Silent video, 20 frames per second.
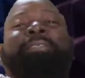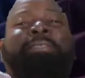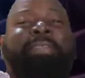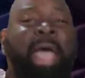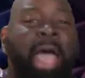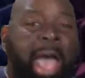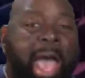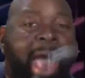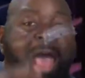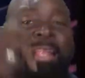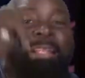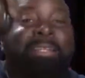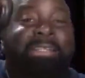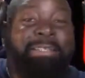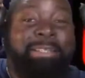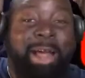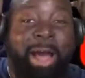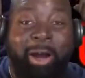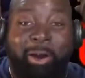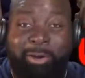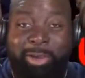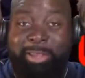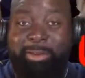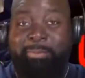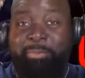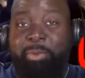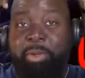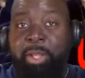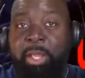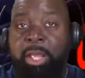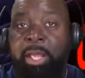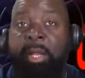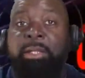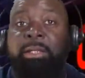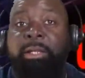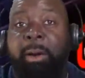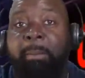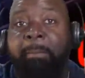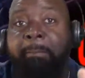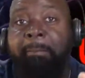God dog it.
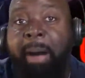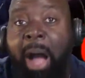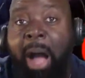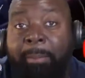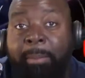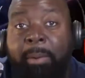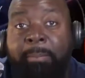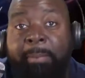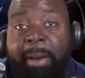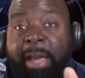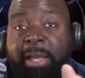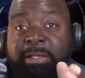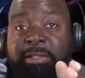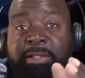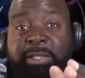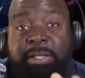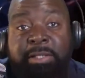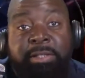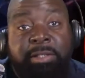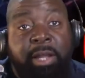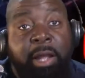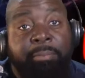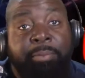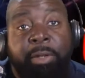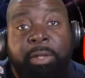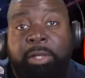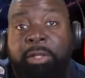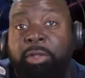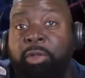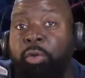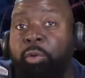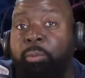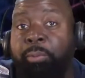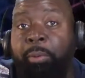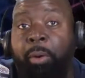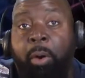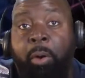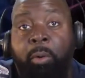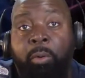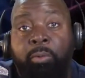The mama might see something in you,
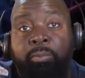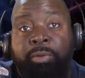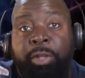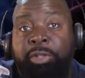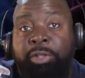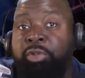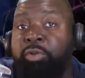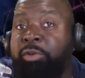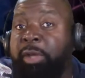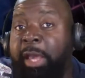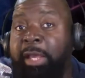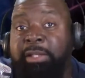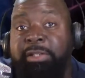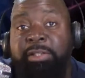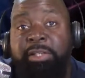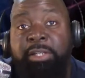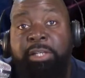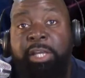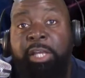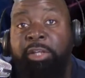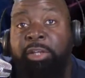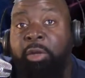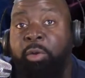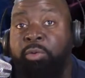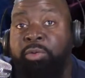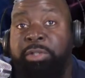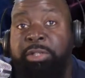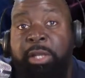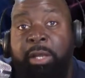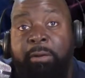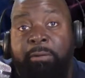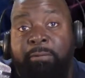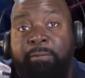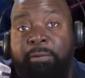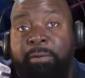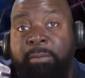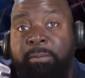bro, that you can't see in yourself.